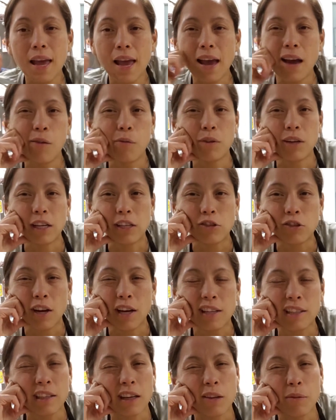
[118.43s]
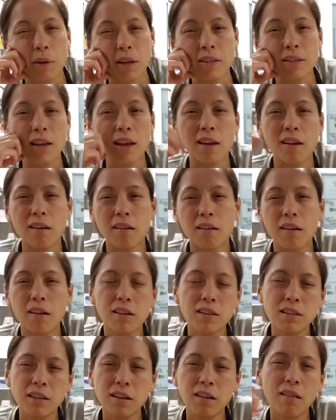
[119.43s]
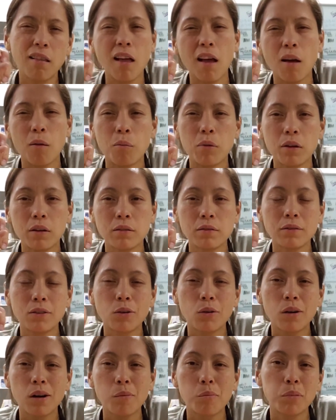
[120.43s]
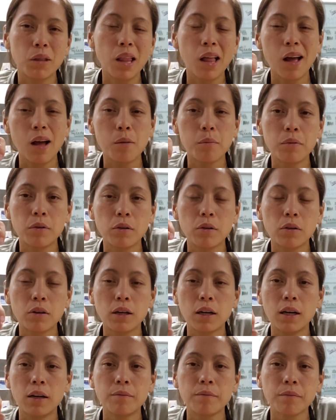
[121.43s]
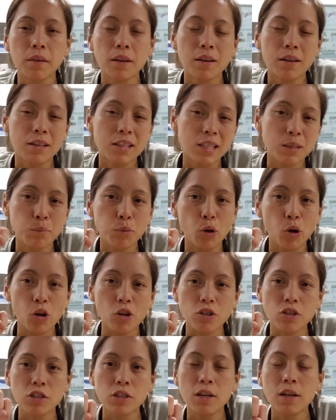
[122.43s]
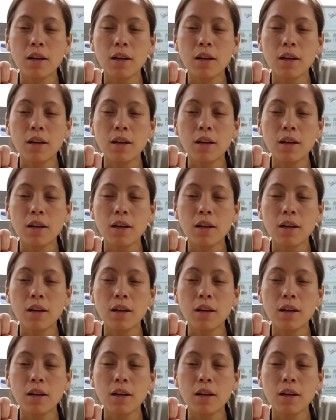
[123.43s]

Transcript: And when I try and tell them, I say, it's a glub or a blob or a splush.